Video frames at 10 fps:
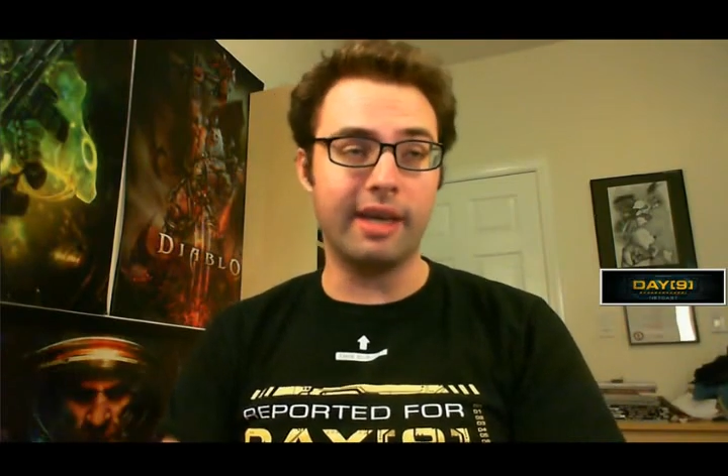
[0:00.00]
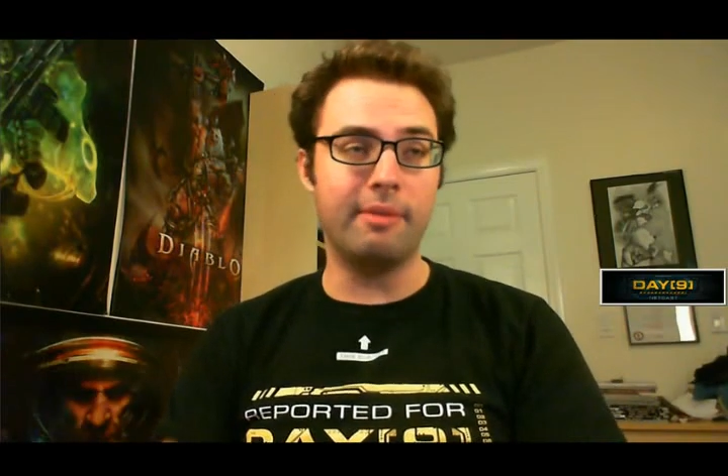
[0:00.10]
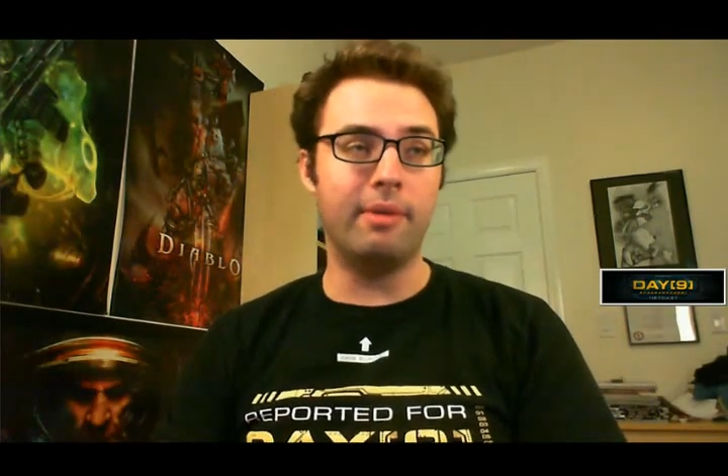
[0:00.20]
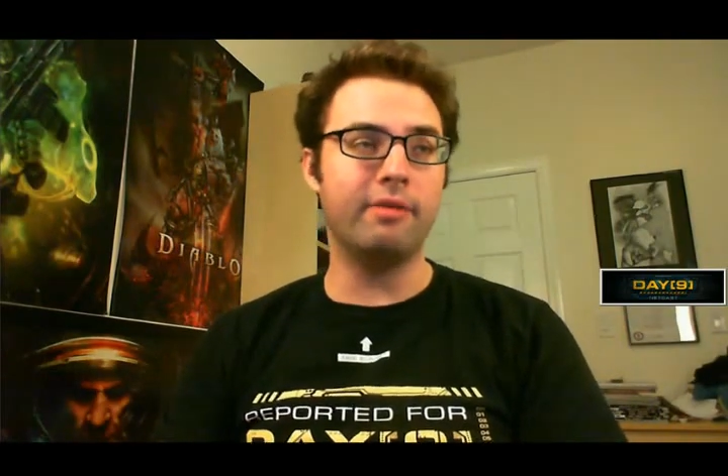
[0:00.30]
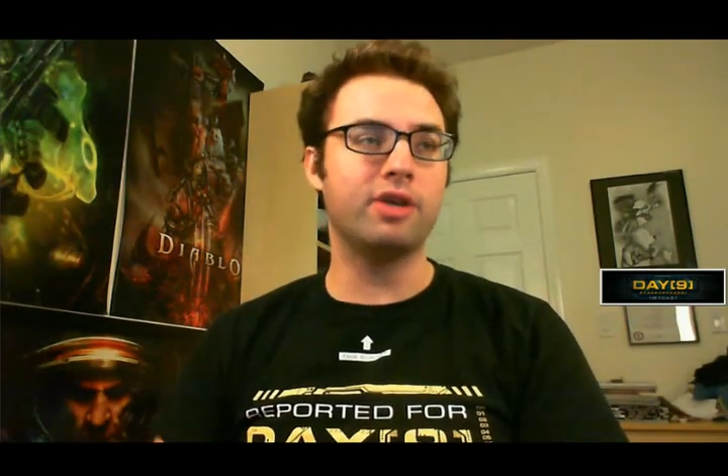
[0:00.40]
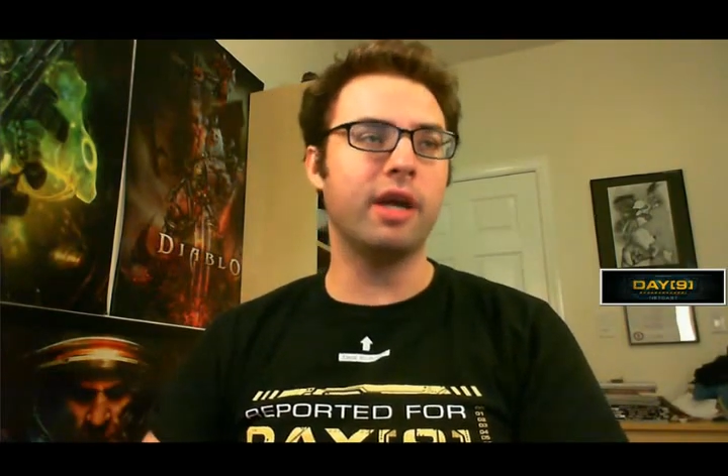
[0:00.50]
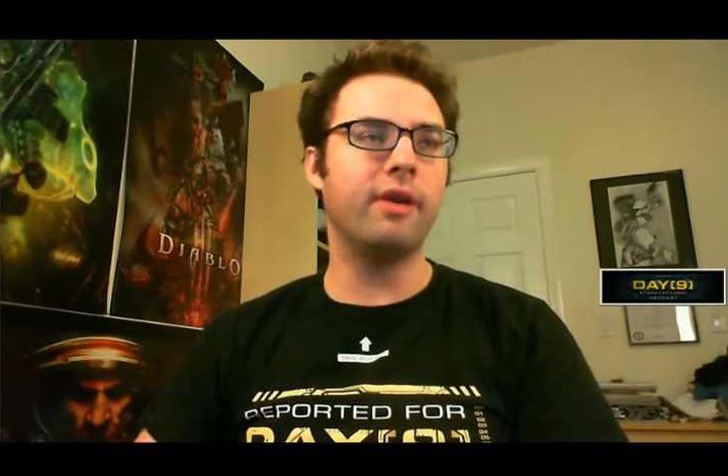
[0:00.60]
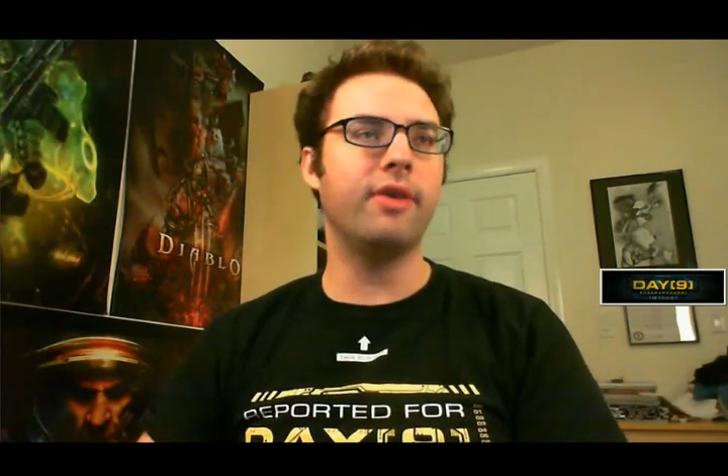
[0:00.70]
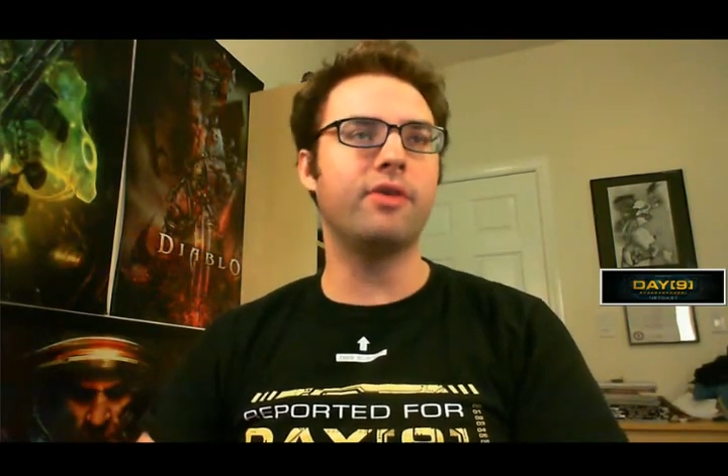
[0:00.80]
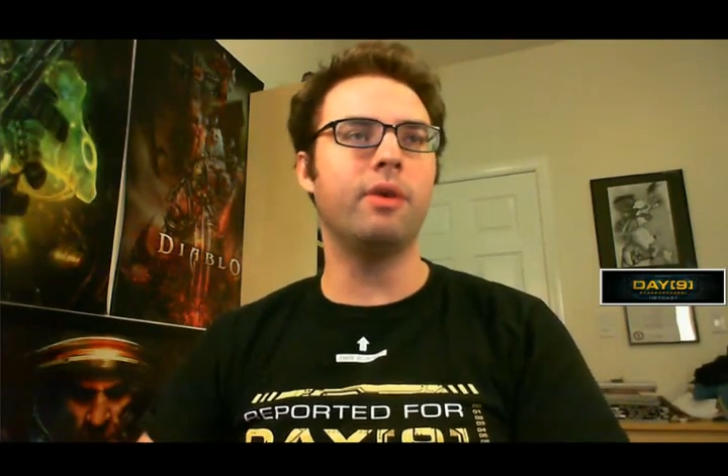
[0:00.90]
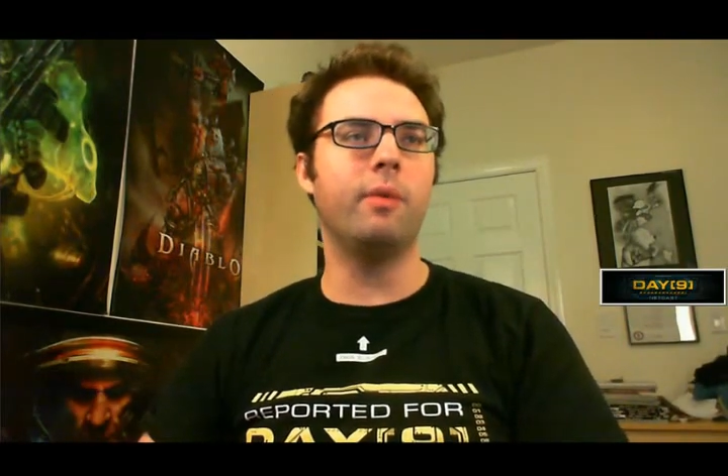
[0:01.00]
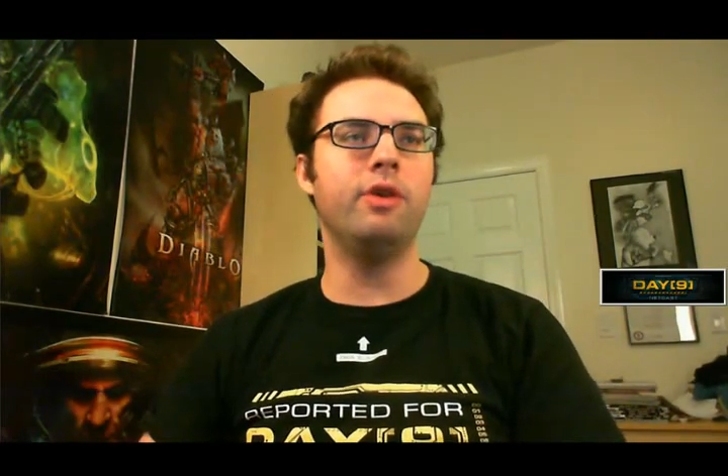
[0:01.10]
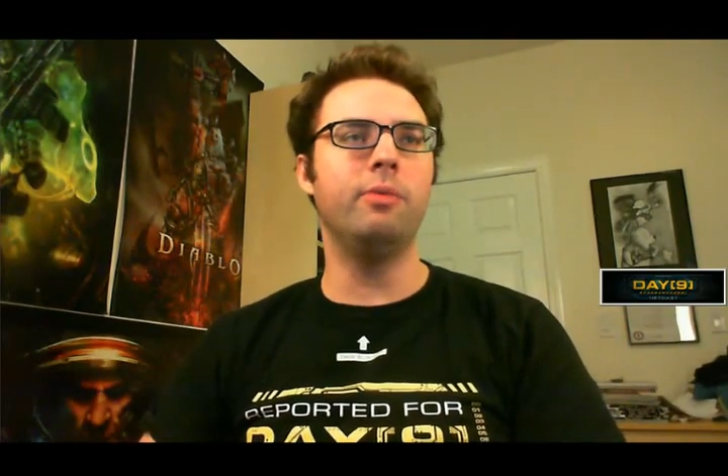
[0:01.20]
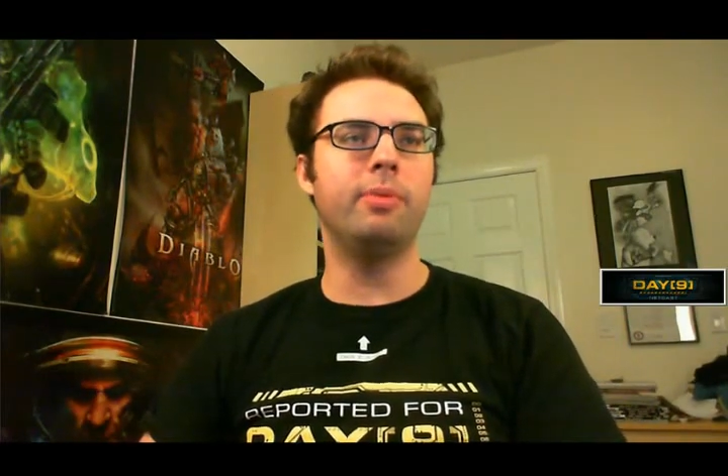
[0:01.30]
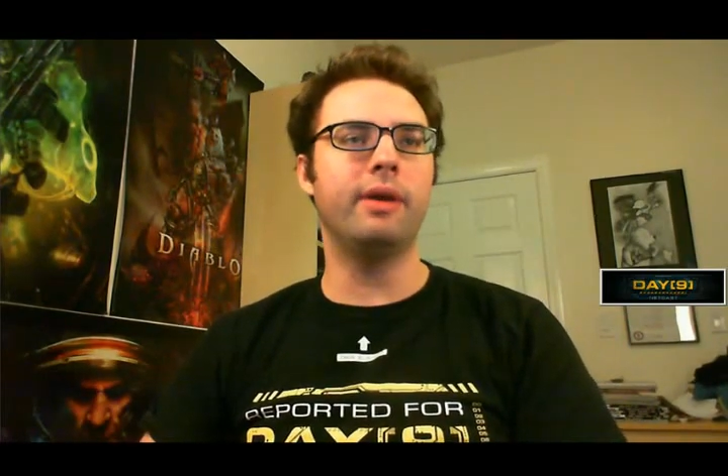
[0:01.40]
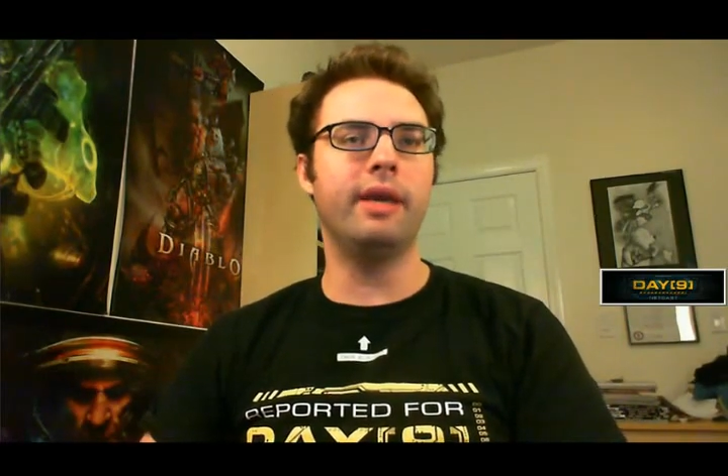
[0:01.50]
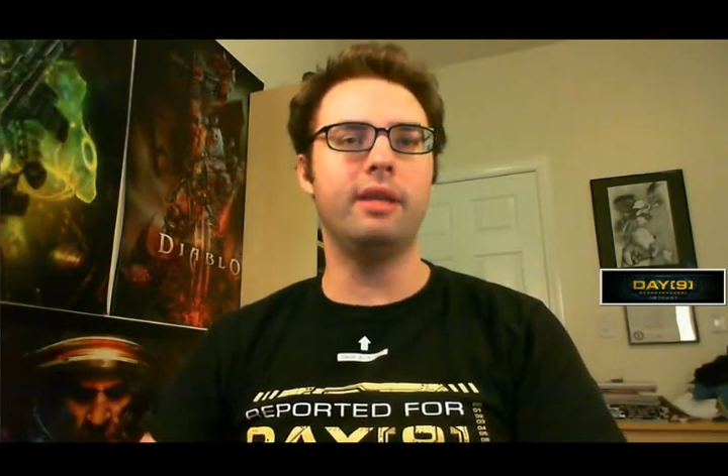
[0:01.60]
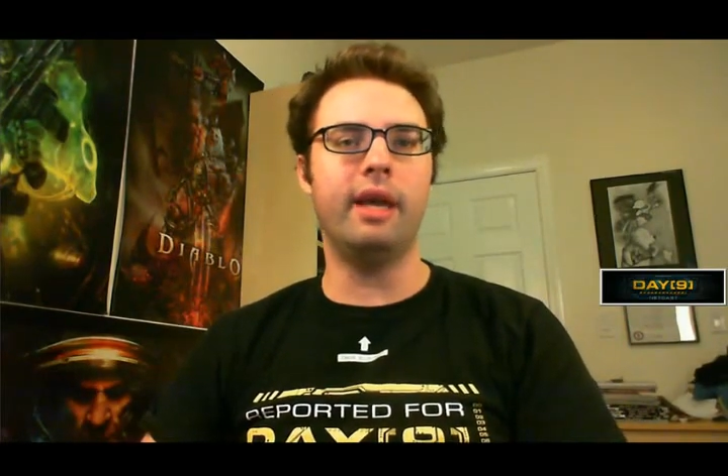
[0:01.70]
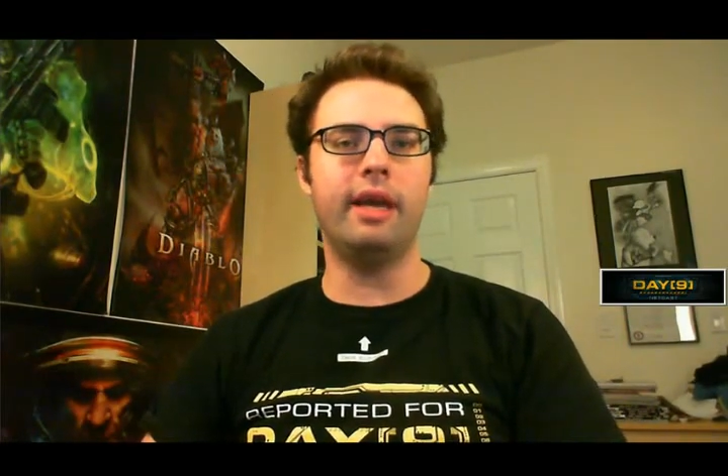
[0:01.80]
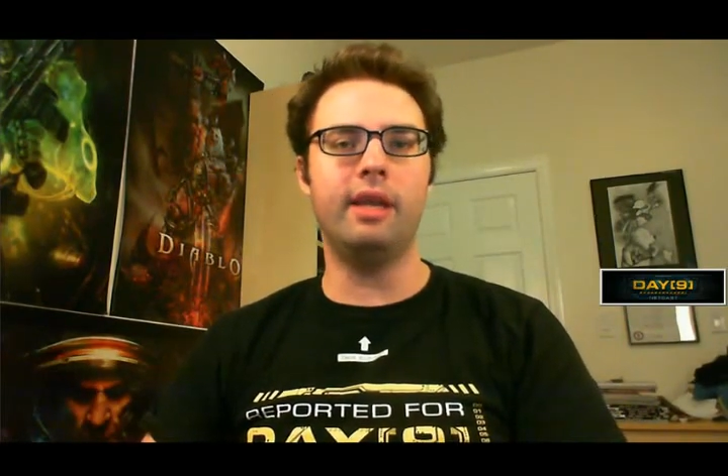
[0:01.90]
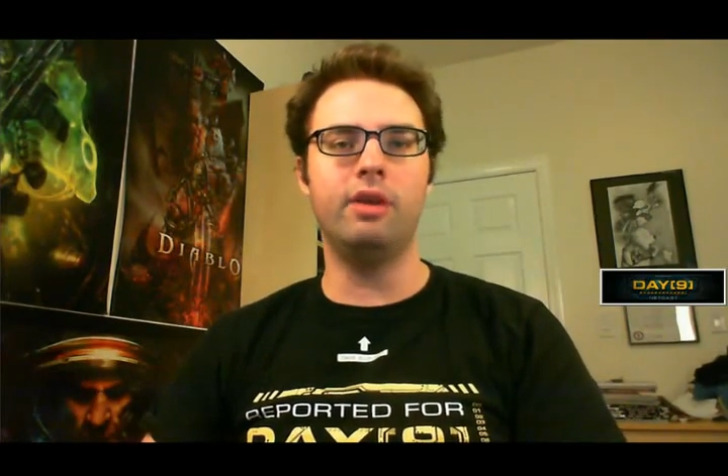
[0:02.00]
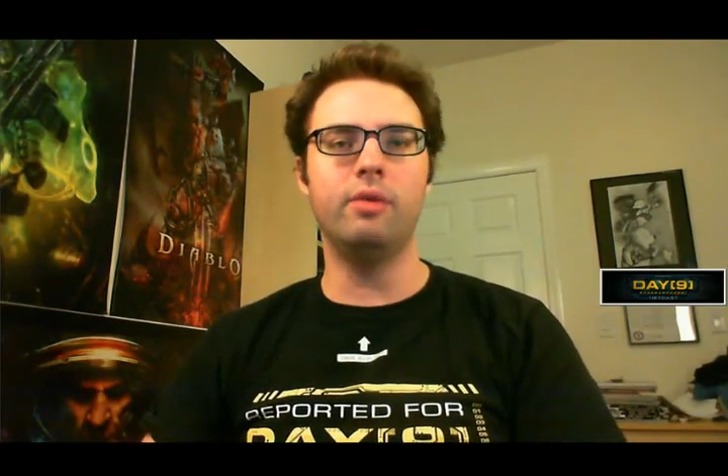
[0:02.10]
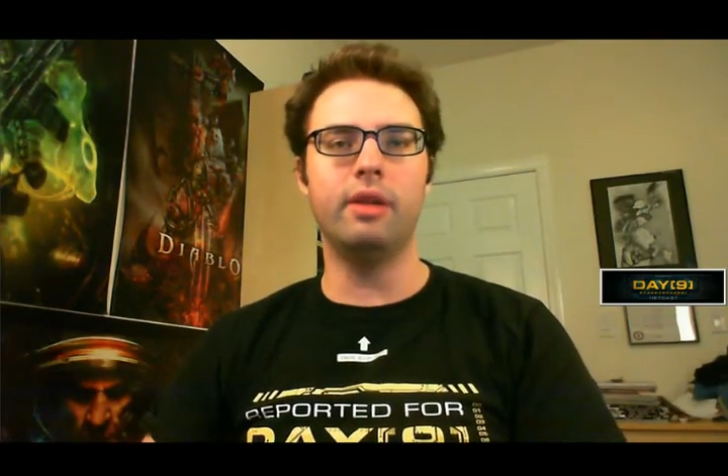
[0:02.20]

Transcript: I think I may have shared this, that when you begin dating,